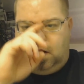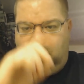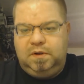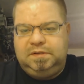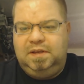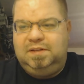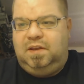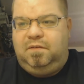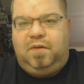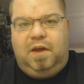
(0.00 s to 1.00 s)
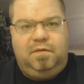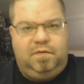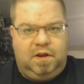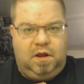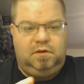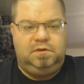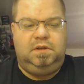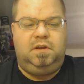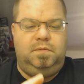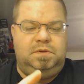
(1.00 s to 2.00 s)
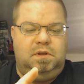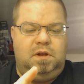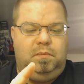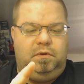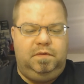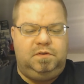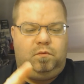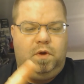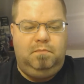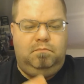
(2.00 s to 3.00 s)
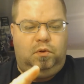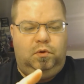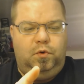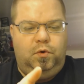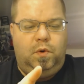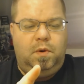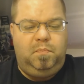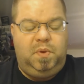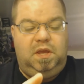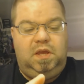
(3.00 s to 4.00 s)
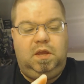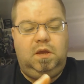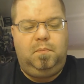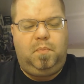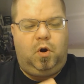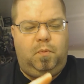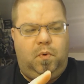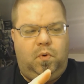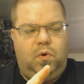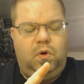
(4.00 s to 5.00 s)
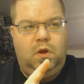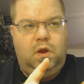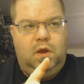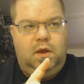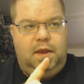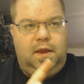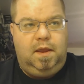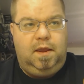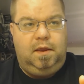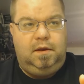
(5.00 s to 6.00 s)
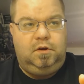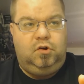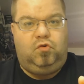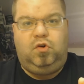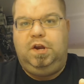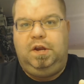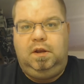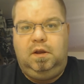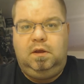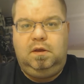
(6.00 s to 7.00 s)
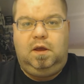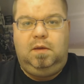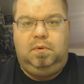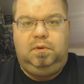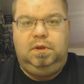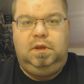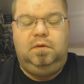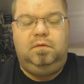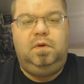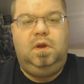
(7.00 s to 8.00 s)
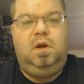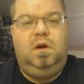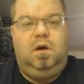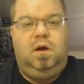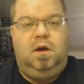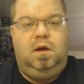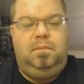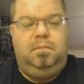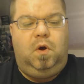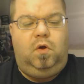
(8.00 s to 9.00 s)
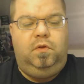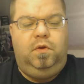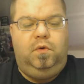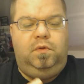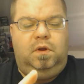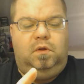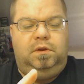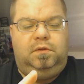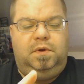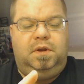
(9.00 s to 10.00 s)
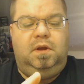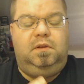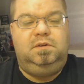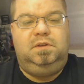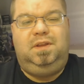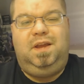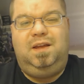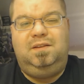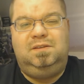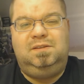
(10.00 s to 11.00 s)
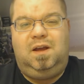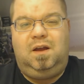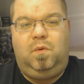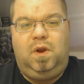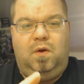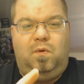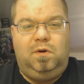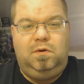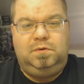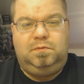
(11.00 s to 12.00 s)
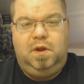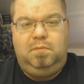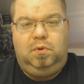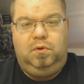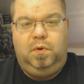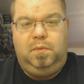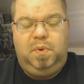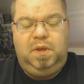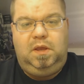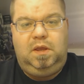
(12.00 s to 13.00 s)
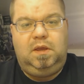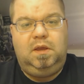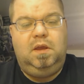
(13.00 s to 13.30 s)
it's like 5 different colors it comes in. I believe it's red, blue, pink, purple, and green, I believe. Although the only 3 colors that they had in stock when I ordered was red, blue, and pink.